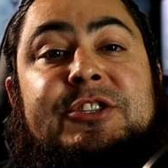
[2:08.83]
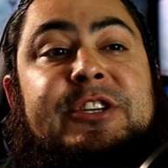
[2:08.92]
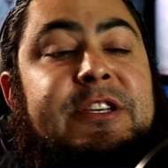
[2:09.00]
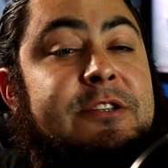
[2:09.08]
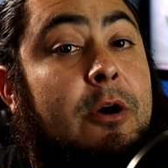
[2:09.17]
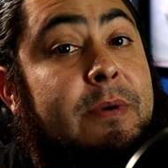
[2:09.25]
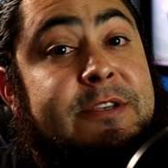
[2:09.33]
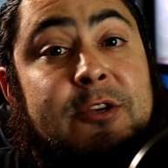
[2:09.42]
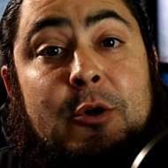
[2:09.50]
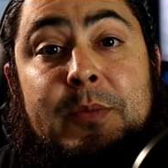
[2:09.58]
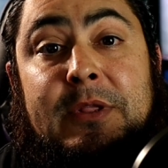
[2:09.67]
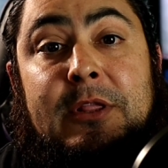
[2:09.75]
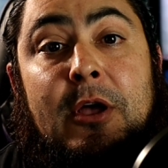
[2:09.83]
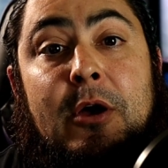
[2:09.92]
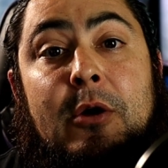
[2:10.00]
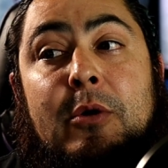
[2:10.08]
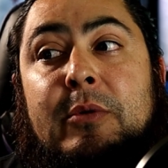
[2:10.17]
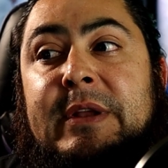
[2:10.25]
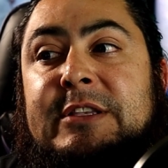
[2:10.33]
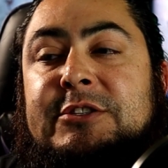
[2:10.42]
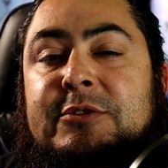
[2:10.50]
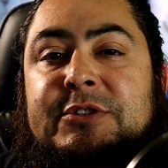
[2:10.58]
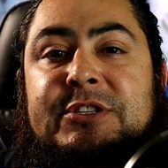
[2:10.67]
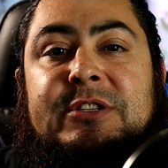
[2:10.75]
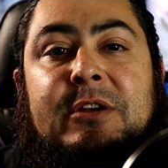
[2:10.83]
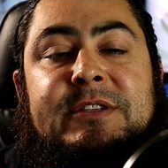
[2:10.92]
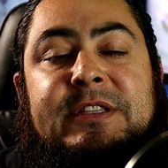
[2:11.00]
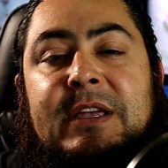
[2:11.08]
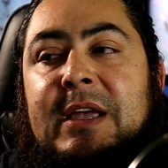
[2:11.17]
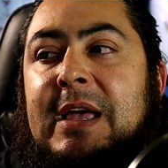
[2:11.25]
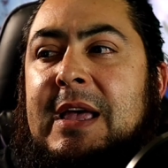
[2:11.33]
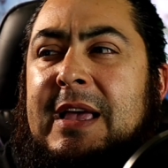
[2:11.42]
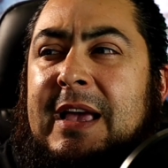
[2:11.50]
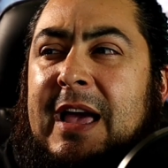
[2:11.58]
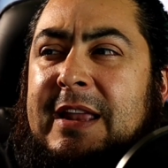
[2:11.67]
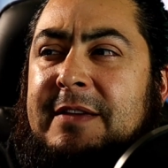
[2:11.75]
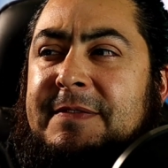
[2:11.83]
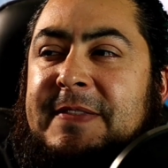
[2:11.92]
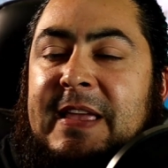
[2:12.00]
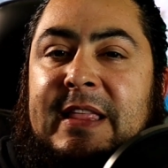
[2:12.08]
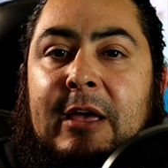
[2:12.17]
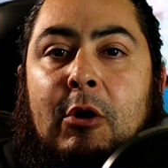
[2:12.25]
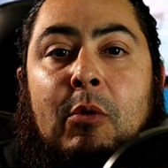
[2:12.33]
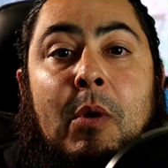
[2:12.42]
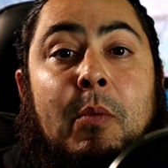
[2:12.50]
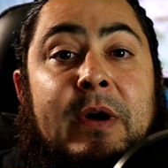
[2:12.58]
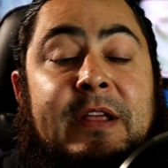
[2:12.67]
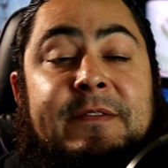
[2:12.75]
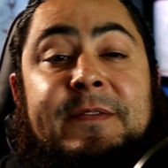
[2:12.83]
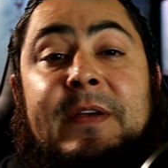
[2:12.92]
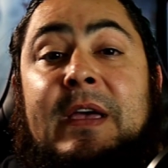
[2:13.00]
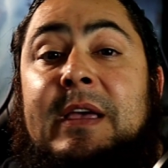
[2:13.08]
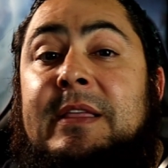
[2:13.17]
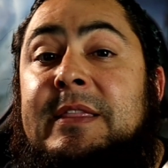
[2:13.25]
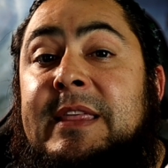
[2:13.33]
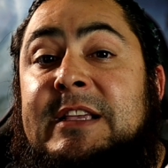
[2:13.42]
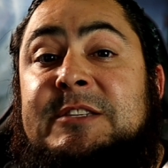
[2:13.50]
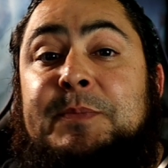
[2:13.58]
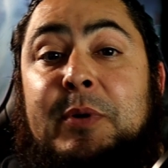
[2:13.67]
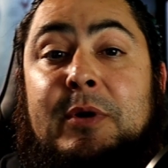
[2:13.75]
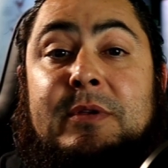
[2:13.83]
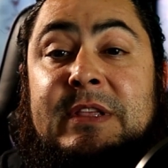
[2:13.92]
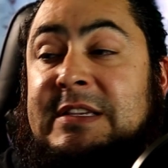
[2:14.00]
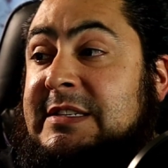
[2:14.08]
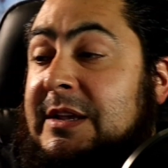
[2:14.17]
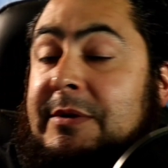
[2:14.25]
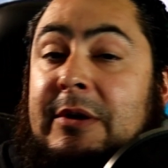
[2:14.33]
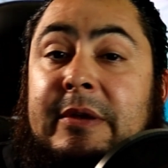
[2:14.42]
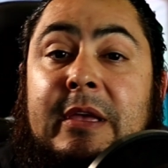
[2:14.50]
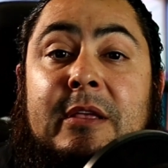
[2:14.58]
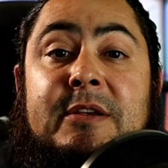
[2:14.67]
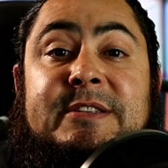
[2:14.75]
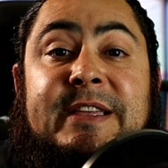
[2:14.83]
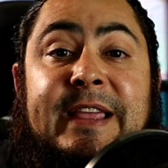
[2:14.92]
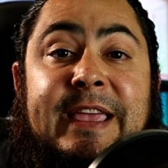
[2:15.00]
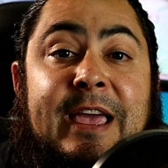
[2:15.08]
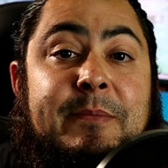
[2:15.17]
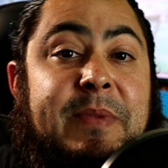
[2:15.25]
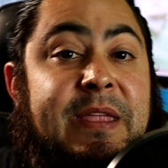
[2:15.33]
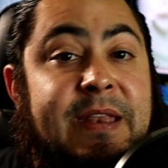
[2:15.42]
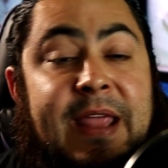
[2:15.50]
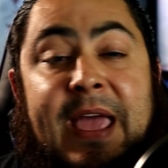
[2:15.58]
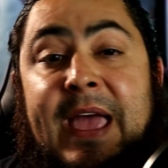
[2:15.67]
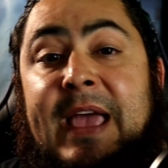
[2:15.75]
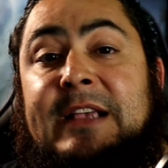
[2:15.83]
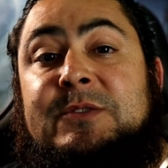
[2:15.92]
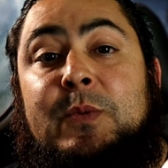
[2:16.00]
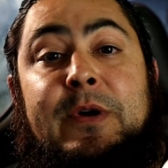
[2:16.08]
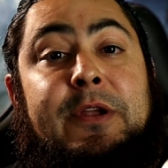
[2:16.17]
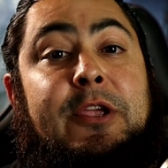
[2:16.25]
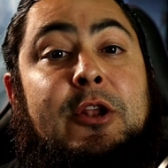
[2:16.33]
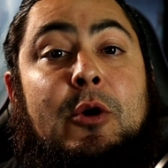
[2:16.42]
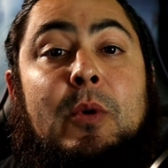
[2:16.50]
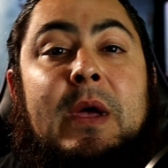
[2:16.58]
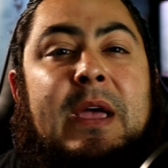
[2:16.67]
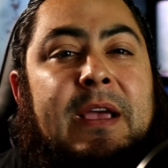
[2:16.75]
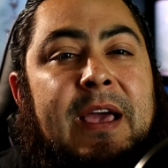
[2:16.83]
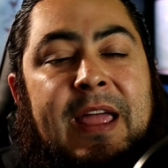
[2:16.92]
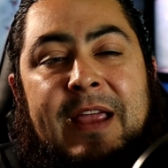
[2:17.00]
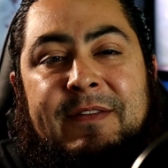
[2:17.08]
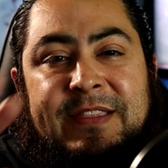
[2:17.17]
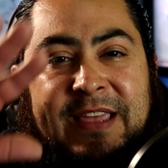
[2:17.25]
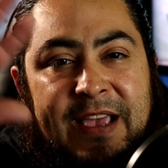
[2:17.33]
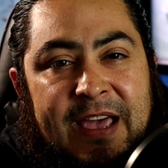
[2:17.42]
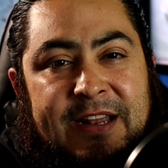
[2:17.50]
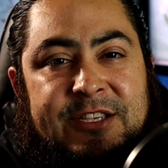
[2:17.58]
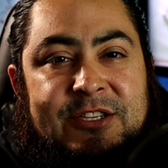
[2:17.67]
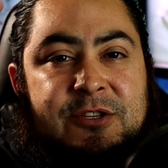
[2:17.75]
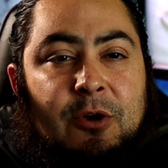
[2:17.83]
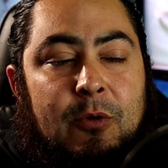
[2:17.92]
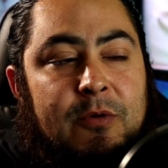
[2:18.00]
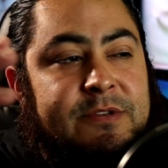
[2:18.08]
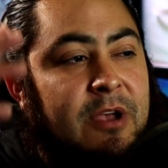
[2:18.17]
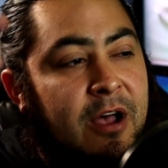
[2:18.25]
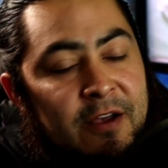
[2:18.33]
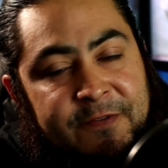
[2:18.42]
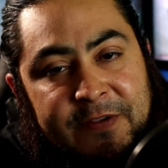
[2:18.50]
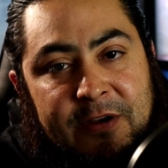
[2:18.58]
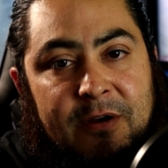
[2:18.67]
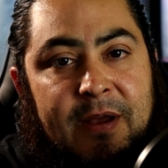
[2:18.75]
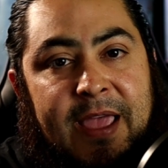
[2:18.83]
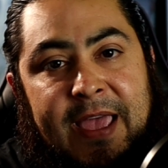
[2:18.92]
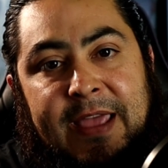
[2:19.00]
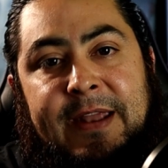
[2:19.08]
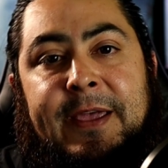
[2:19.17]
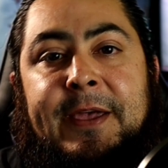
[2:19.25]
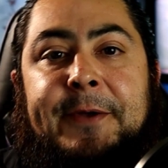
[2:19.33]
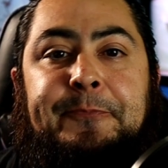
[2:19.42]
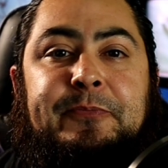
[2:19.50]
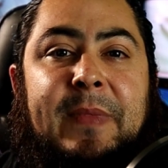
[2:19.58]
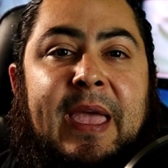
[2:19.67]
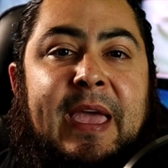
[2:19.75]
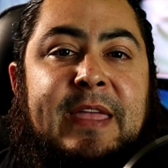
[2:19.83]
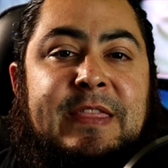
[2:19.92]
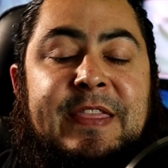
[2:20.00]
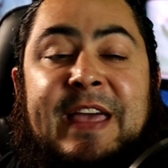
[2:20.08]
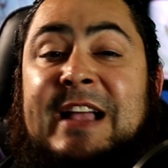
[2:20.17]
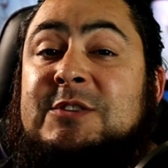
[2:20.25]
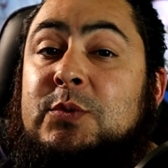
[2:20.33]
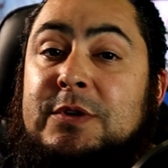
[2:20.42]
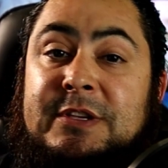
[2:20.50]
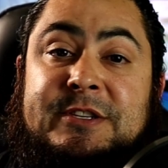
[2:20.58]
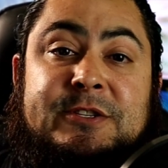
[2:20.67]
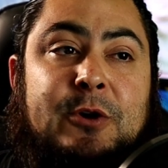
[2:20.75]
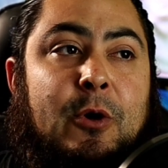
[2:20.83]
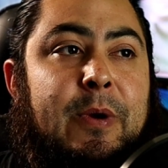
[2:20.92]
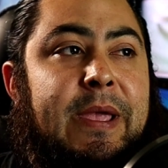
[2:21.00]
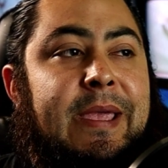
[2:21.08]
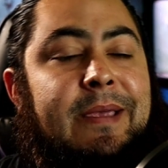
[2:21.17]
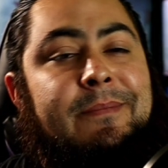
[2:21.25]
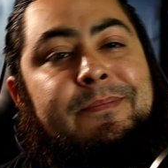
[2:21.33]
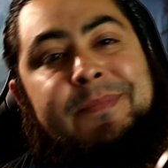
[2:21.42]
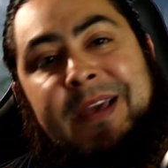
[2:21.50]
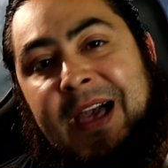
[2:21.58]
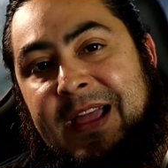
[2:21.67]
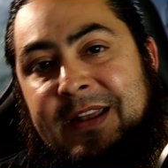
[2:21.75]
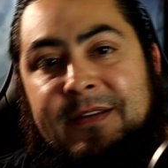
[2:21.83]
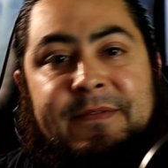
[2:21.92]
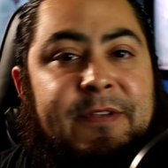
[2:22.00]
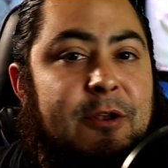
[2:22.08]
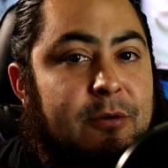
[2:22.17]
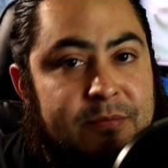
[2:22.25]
She's always home alone, and so she starts to kind of think like, oh, well, what if this serial killer is gonna get me next? What, everything kind of just goes off in her head, and that's where the story kind of